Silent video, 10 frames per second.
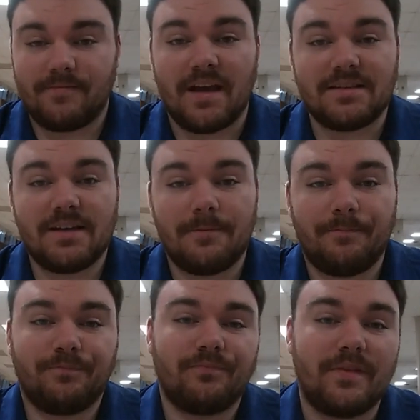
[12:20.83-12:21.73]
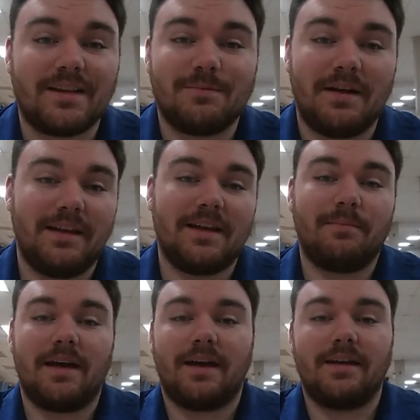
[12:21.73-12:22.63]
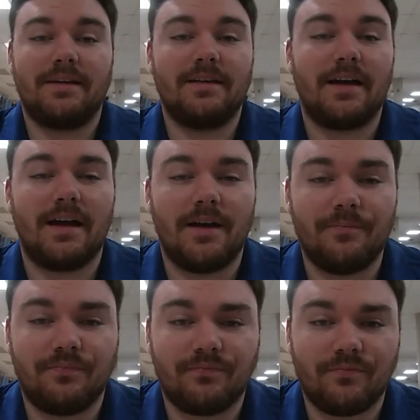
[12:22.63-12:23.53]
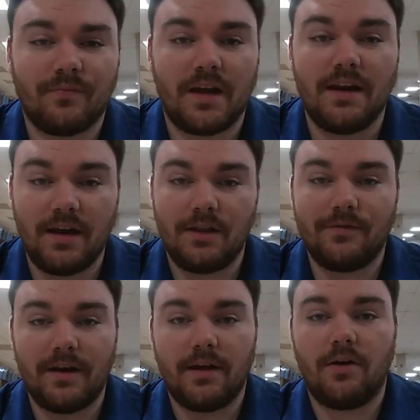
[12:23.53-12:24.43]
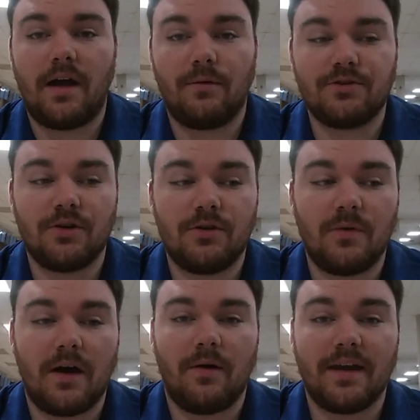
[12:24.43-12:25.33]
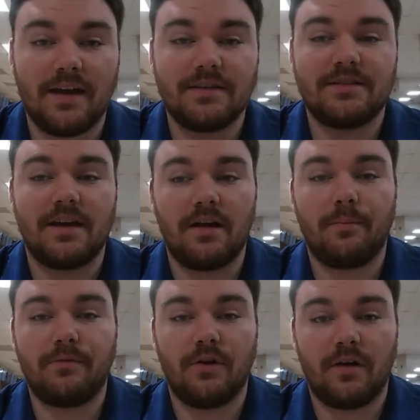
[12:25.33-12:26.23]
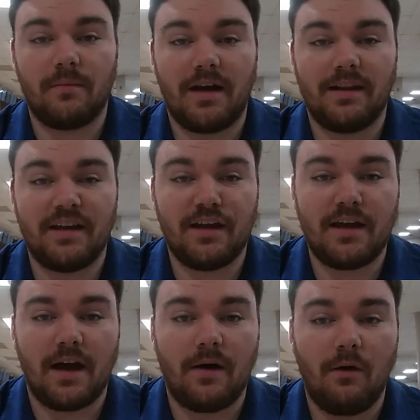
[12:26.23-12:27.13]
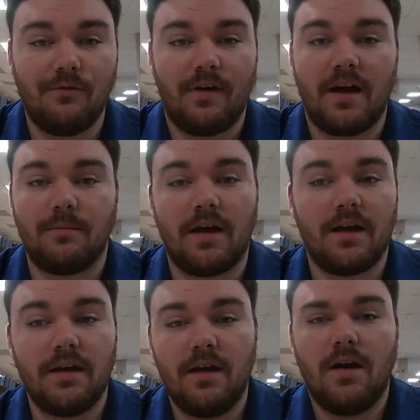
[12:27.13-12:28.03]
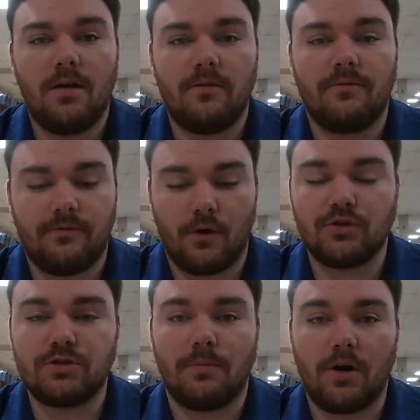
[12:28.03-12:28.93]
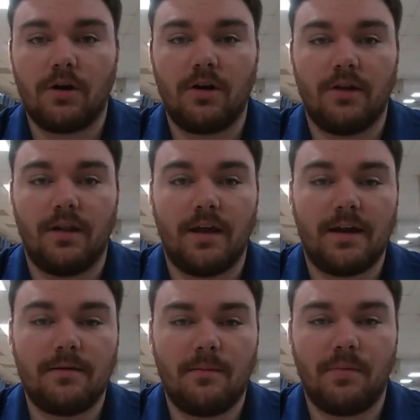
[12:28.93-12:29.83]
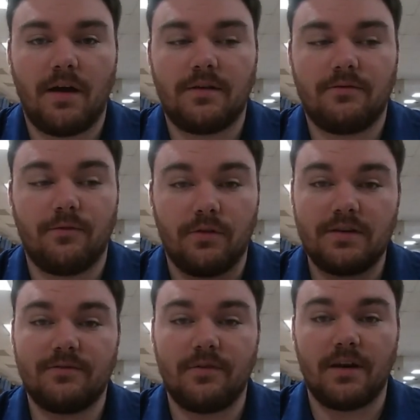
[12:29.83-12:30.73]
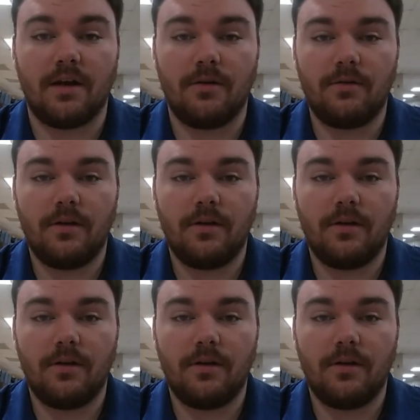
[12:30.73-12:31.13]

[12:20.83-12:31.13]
That's it. That's my league bag. In another video, I'll show you how I get set up in my league, how I will find my first mark on the lane, but for this video,